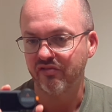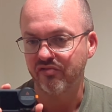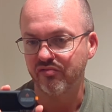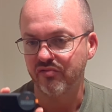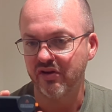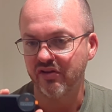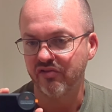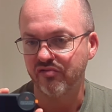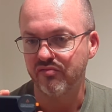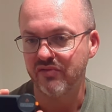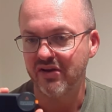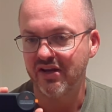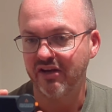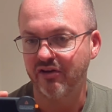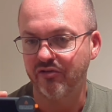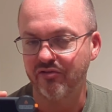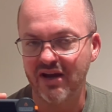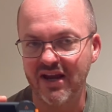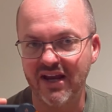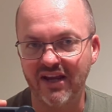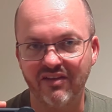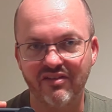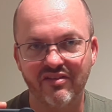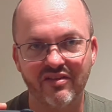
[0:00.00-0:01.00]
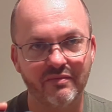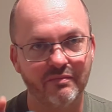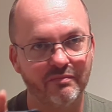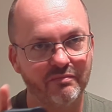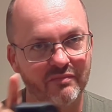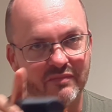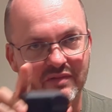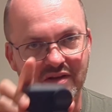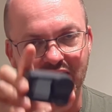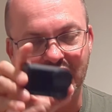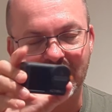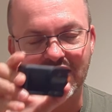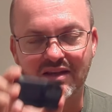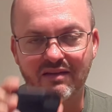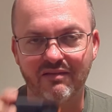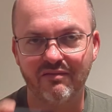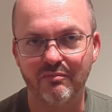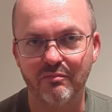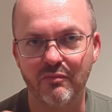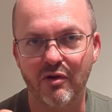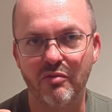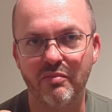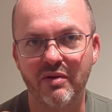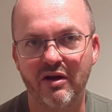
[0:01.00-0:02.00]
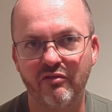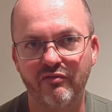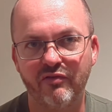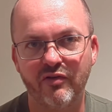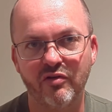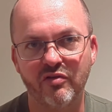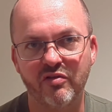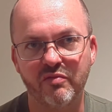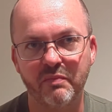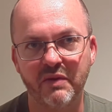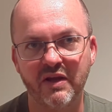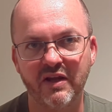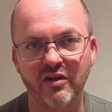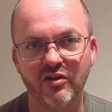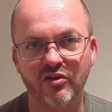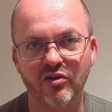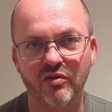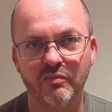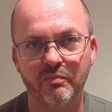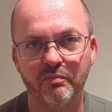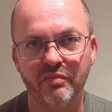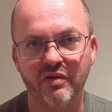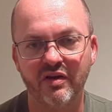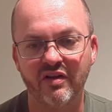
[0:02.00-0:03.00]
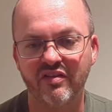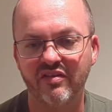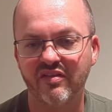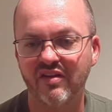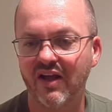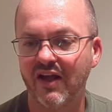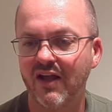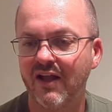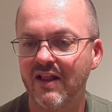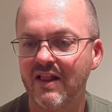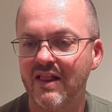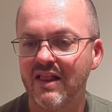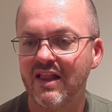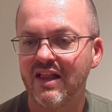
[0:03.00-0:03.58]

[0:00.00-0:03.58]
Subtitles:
is really great. Mobile phones being good, but